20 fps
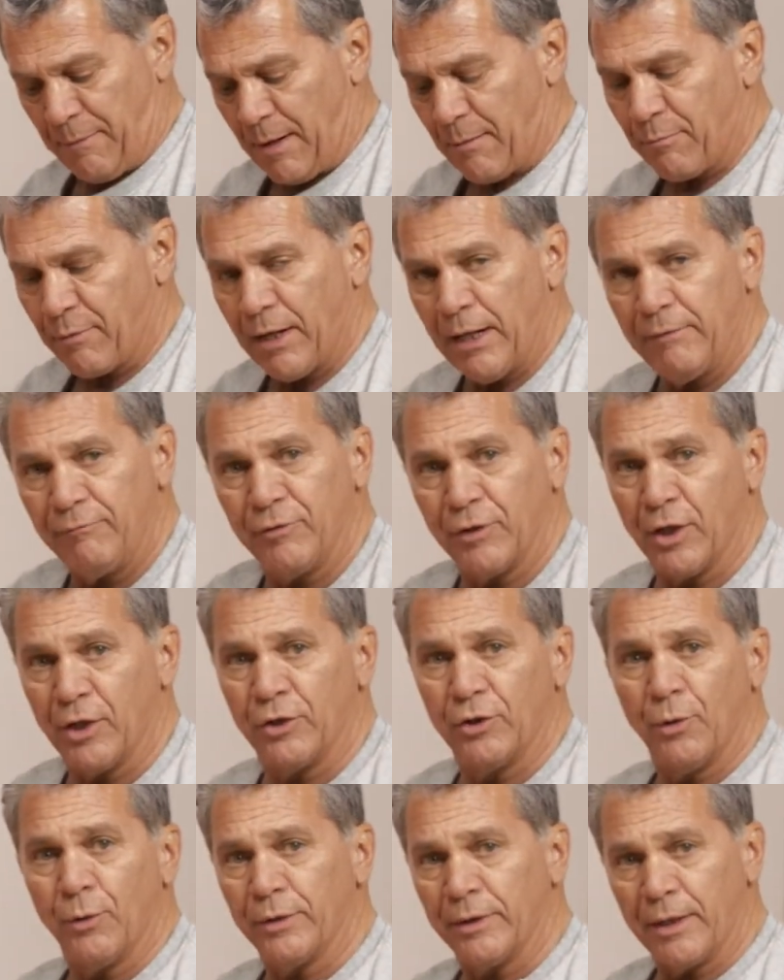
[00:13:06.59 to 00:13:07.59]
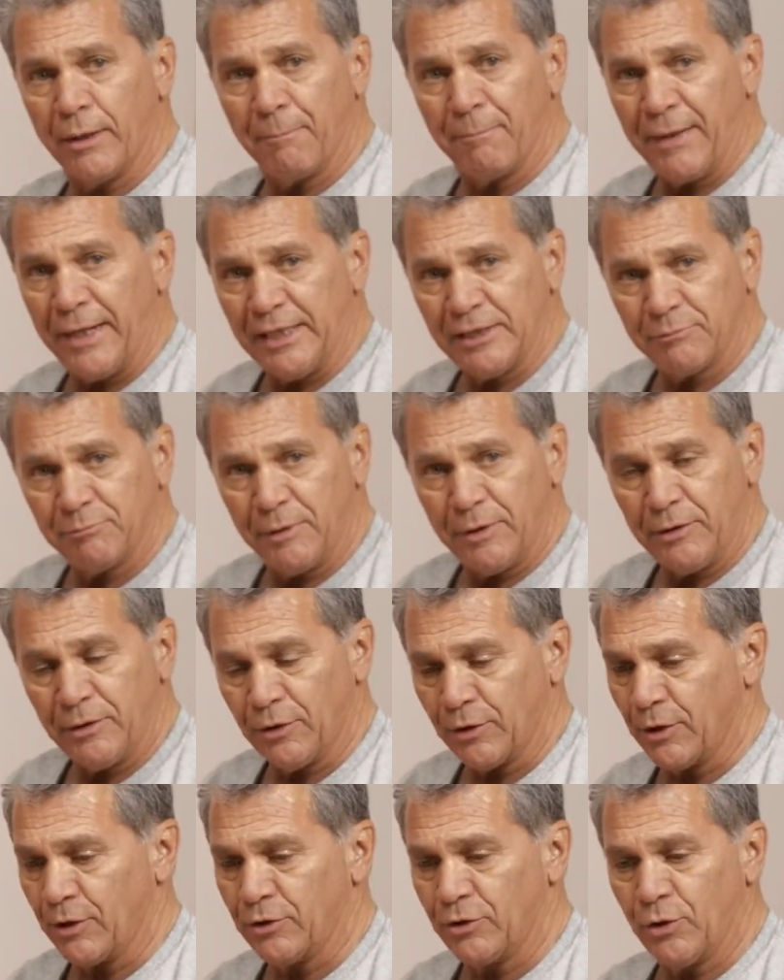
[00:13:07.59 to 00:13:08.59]
membrane, if you're going to do it in a basement,
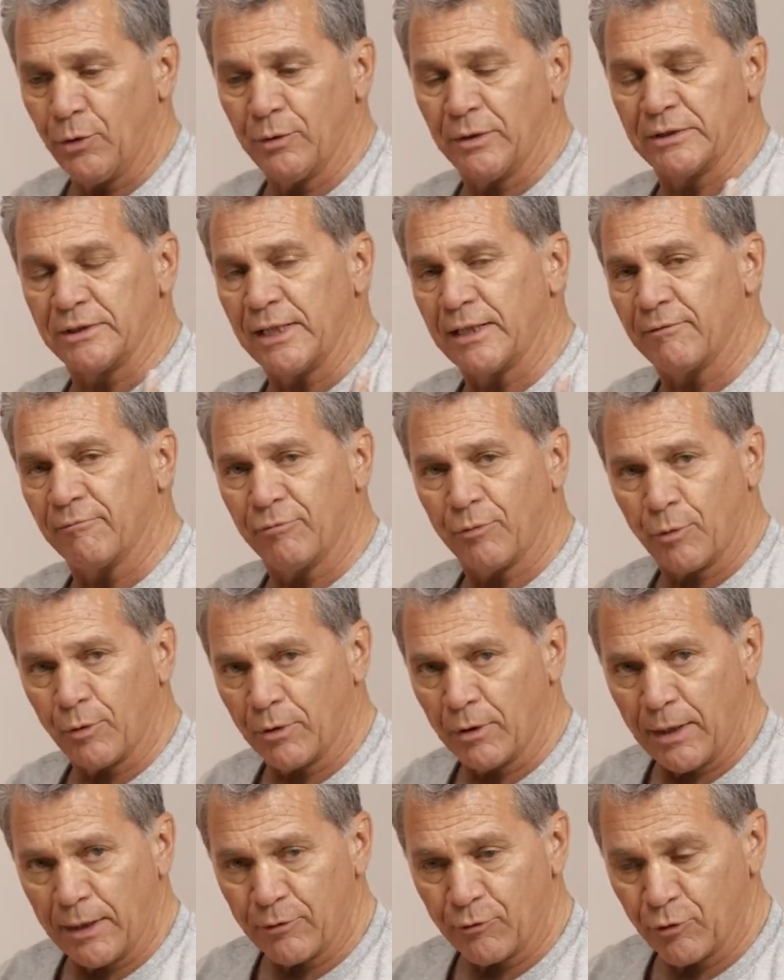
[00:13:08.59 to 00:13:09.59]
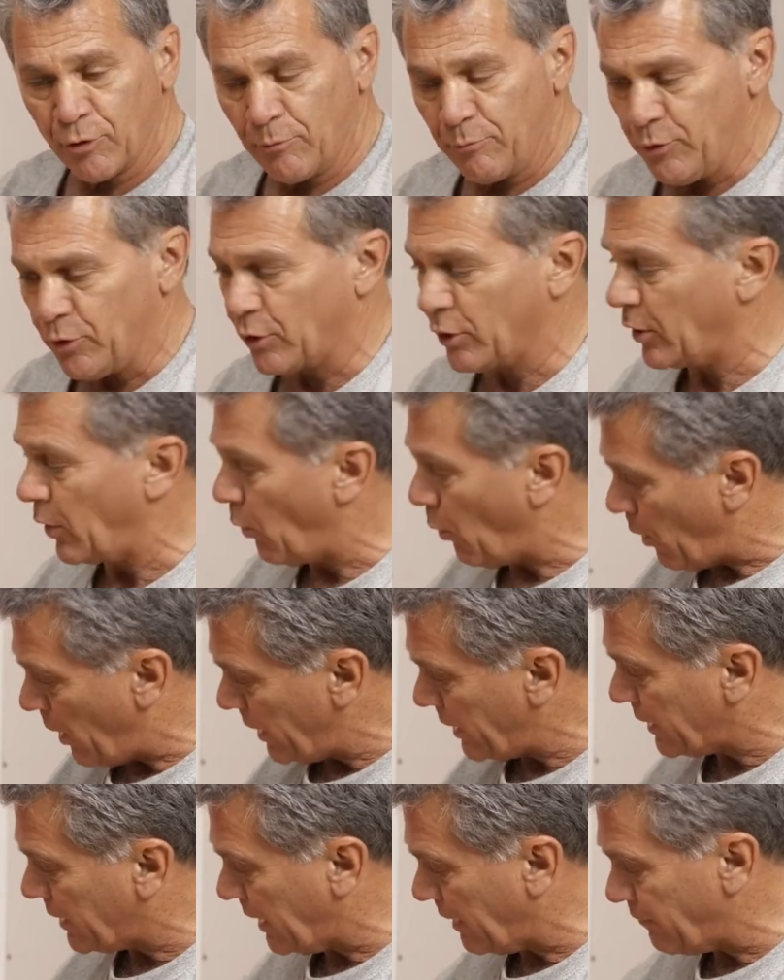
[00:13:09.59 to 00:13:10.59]
you're going to do it in a second floor laundry room, you're going to
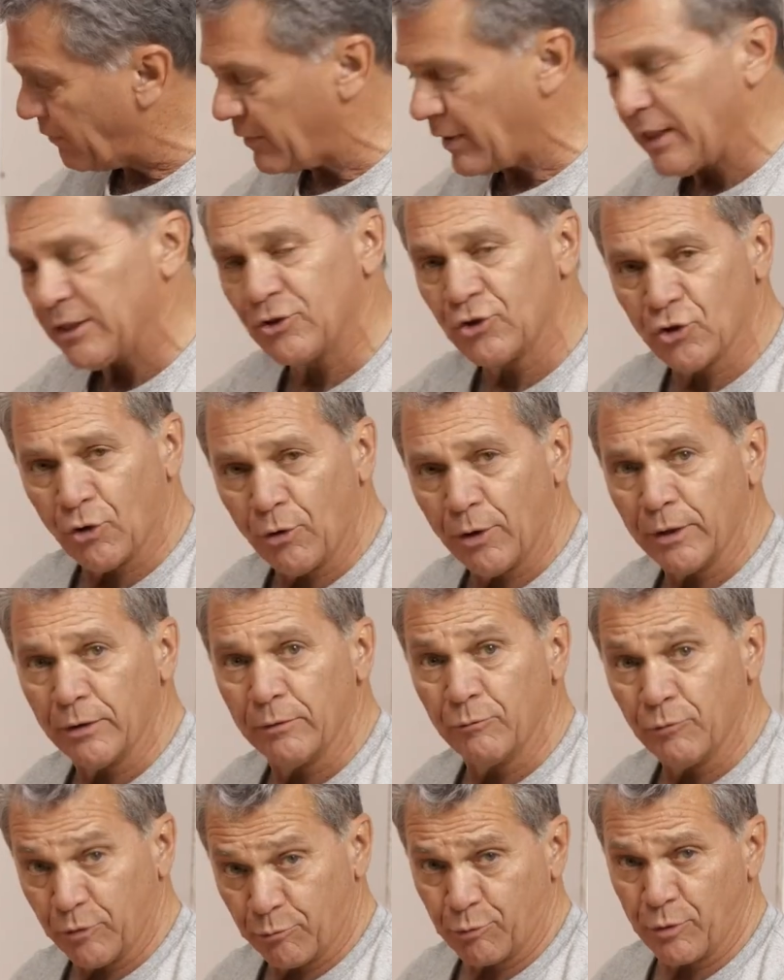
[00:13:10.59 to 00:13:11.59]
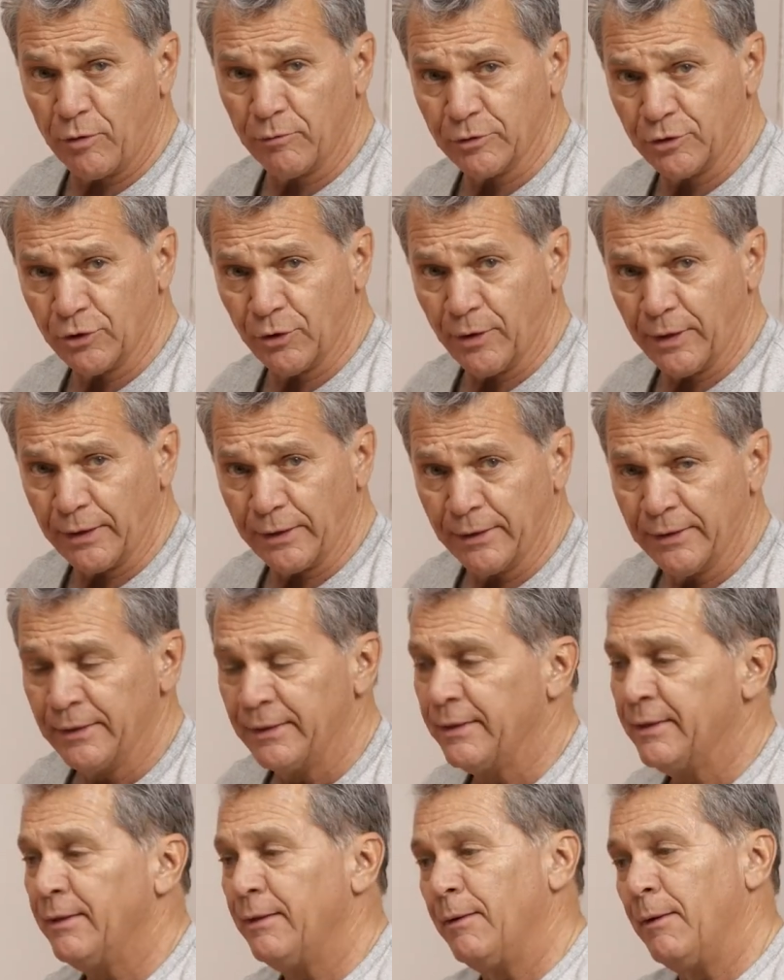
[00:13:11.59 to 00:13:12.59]
want to cover that joint with Provo joint.
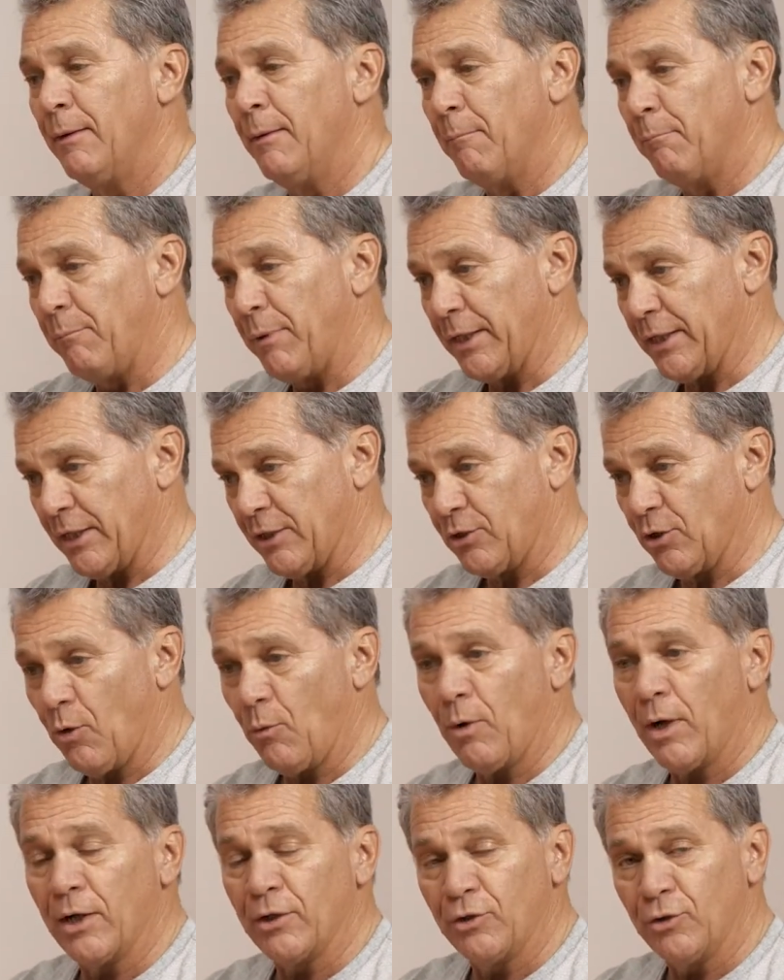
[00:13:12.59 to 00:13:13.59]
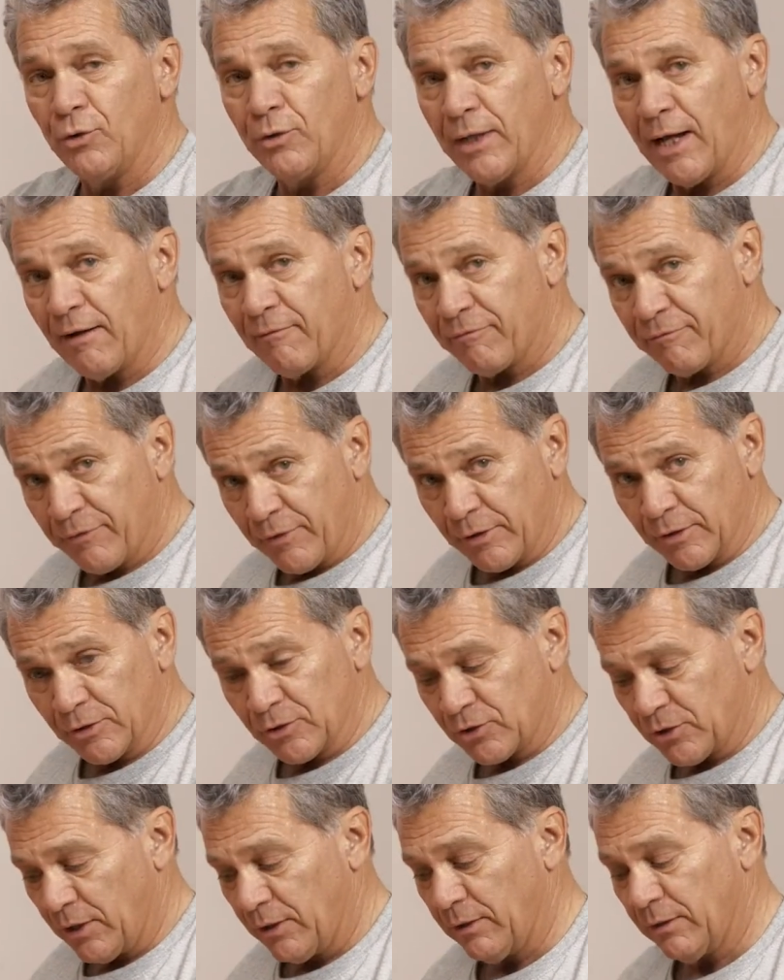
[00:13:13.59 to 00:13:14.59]
But you don't want to do that
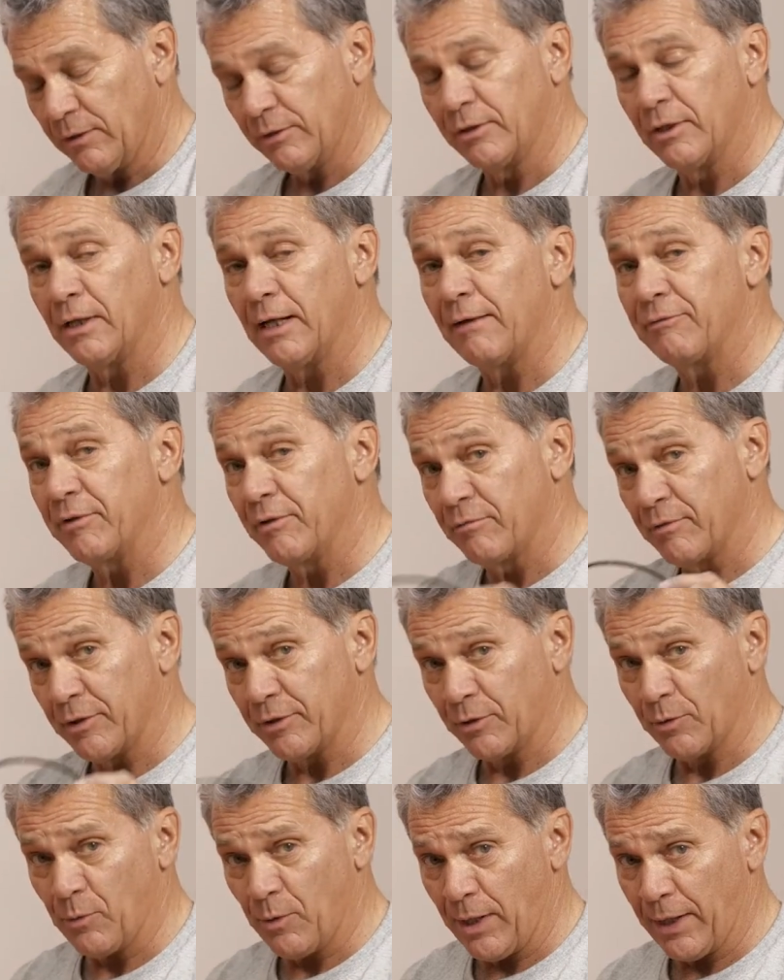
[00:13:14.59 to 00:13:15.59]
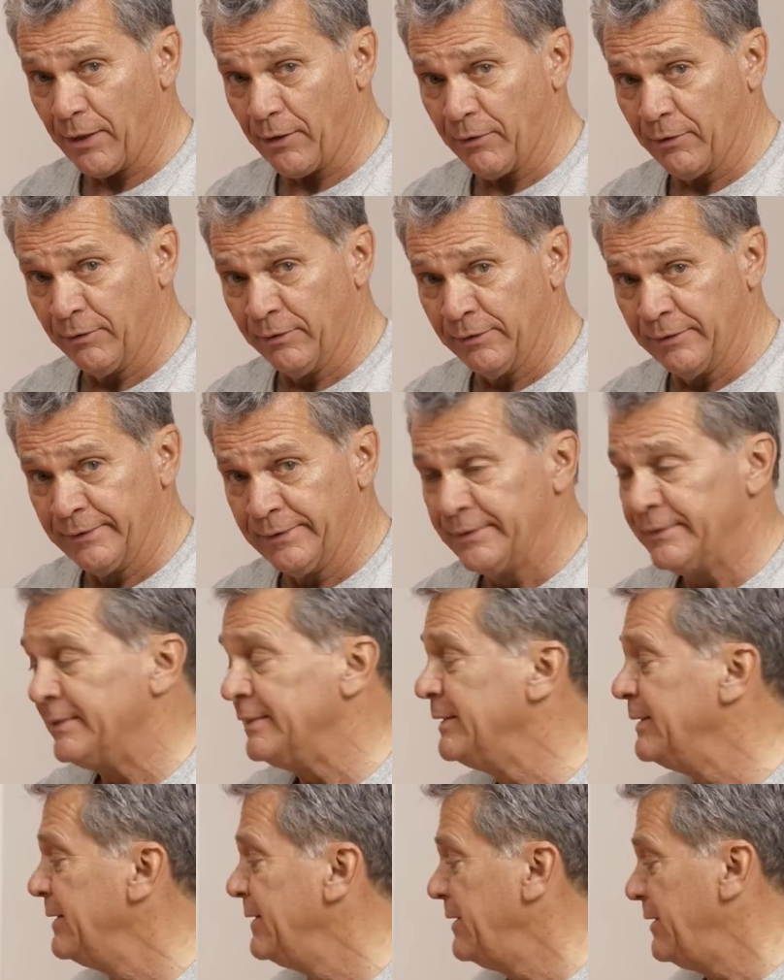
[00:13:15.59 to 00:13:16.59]
first until after you've run your wire.
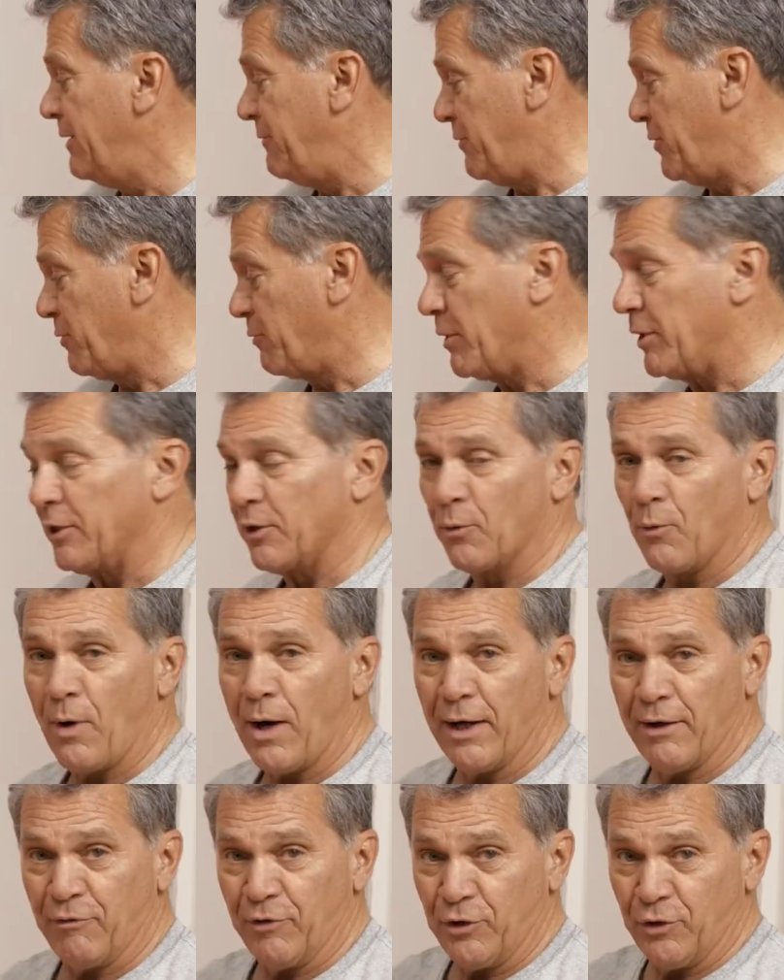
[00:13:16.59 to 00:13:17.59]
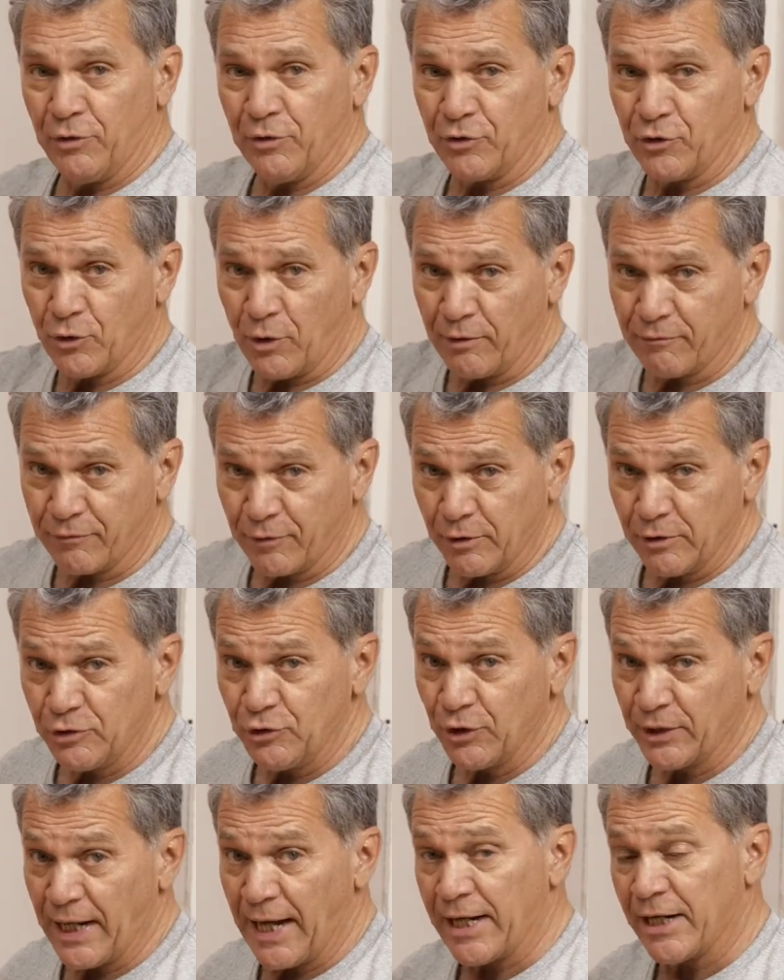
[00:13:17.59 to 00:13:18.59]
If you do the joint
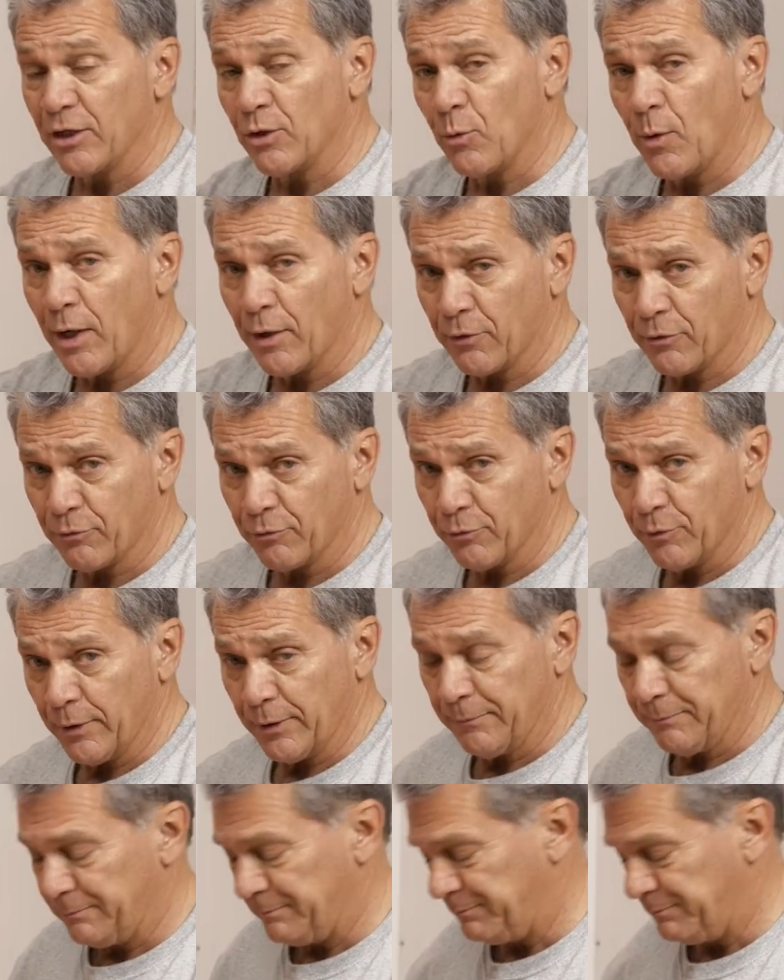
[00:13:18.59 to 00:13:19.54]
first, you can't get your wire through it.